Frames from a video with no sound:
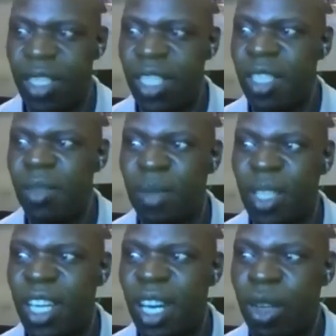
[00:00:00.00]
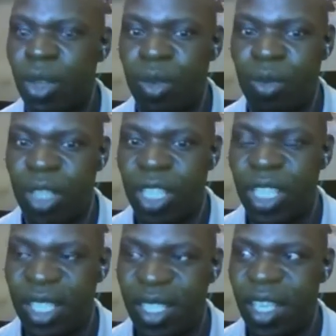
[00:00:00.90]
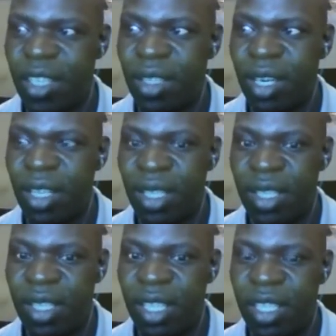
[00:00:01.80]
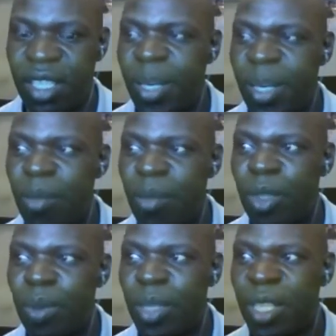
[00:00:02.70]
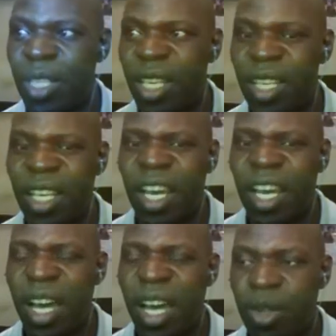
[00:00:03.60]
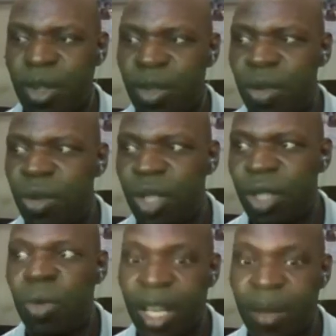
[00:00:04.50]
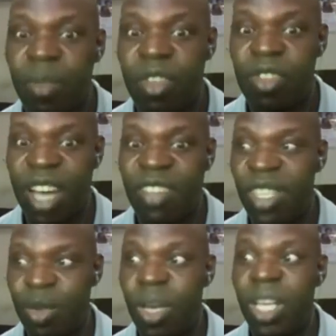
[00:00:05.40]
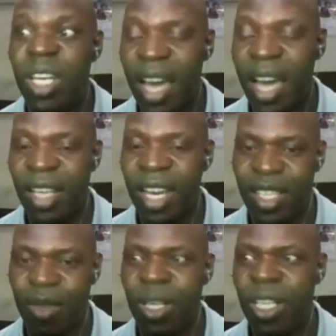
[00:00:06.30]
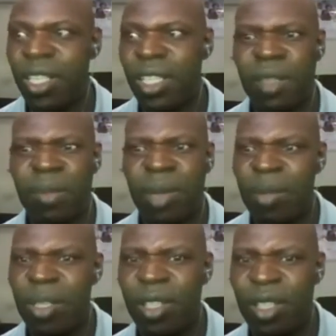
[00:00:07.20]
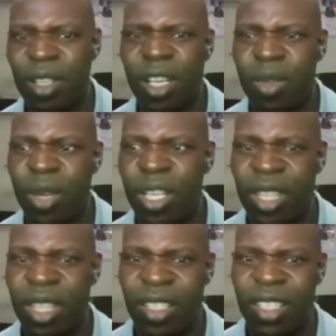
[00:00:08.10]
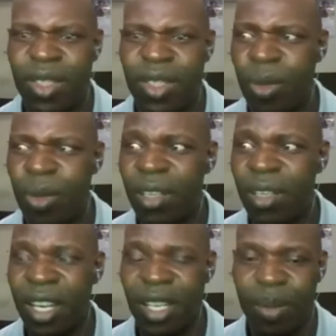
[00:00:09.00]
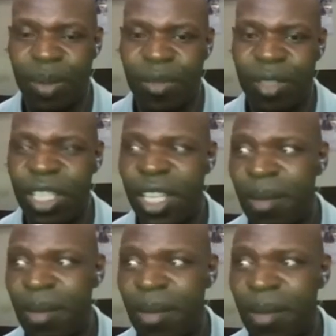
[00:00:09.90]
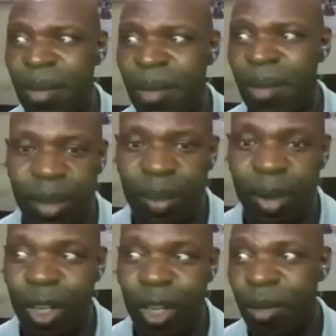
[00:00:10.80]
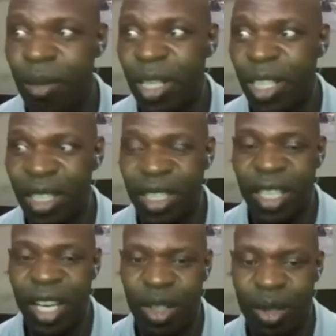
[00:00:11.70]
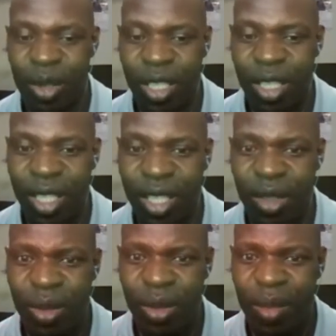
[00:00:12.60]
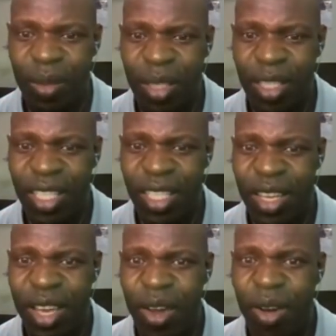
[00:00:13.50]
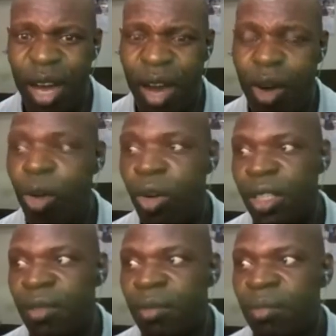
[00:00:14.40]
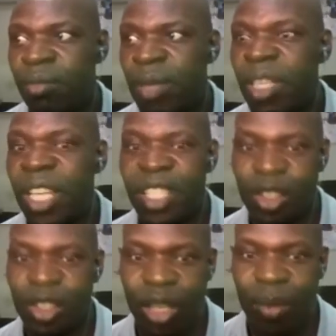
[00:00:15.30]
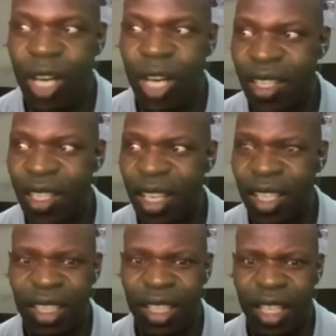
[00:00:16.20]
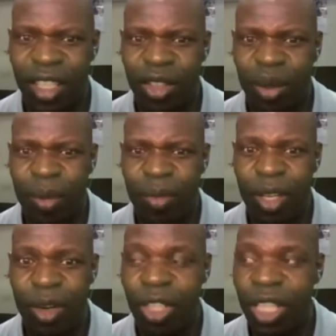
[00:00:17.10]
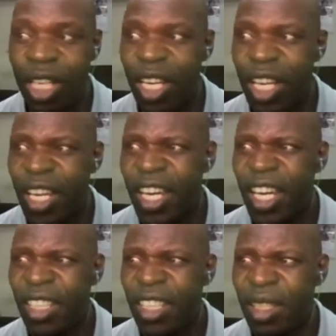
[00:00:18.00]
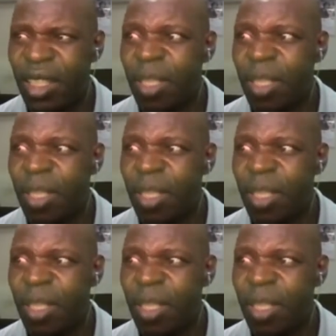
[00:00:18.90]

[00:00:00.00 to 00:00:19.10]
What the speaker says: gets me a lot of wickets, and is a dependable spinner. And also, it will get me runs as and when I need maybe 20, 30 runs to win a specific game, I could deploy him, and I know he can do that business. Or maybe get a Roger Mukasa at the top of the order and get that. But